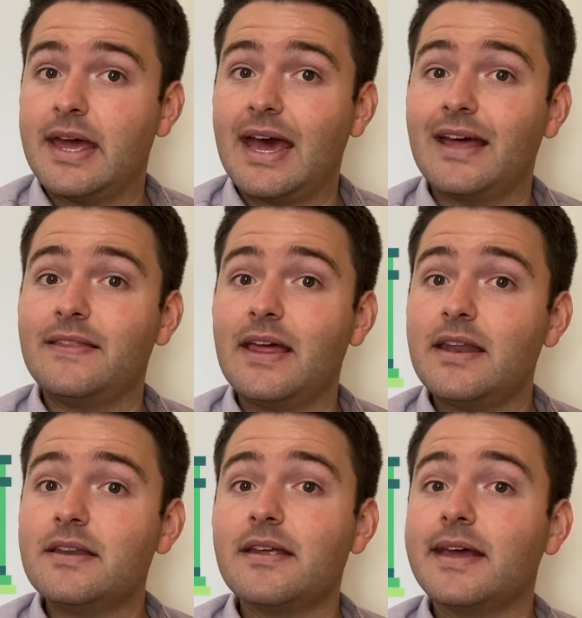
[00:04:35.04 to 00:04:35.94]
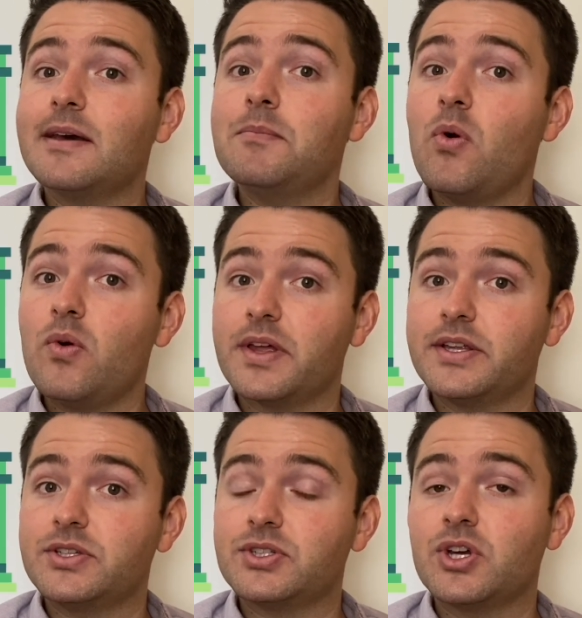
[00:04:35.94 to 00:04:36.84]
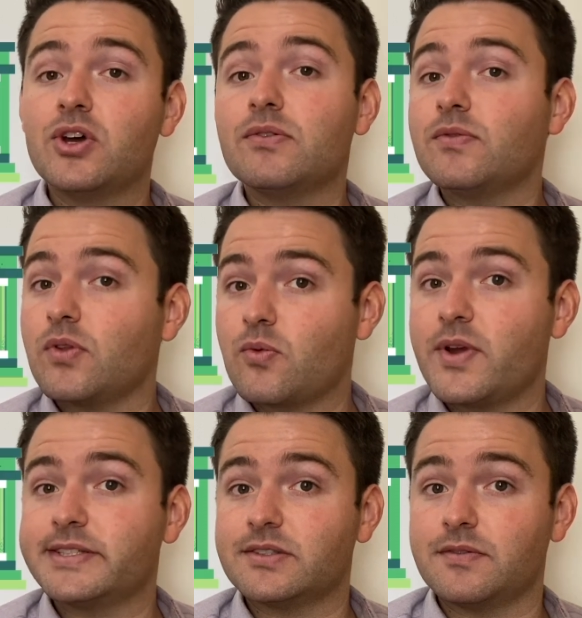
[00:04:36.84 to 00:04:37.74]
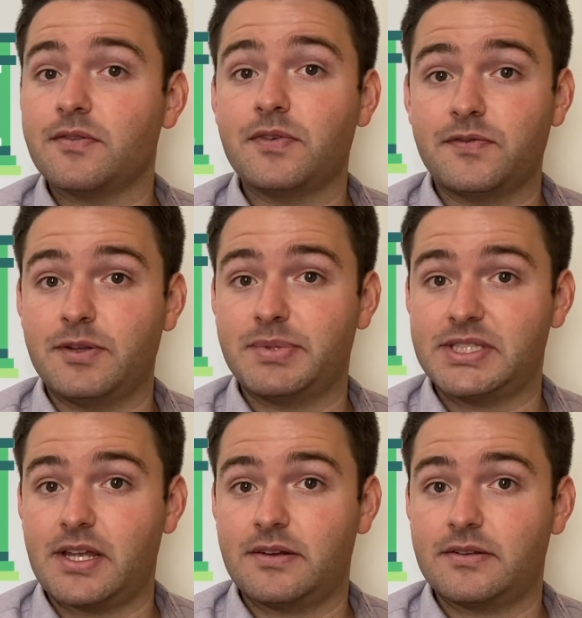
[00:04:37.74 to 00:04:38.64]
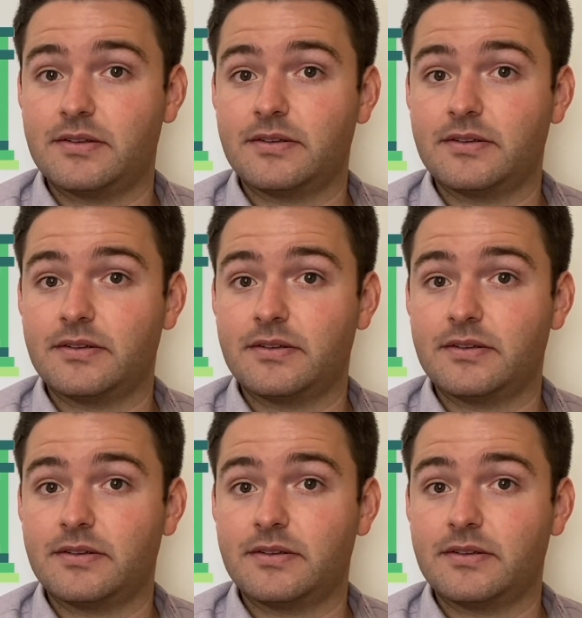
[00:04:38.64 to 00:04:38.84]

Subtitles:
and then take a mortgage for the rest of the 50%.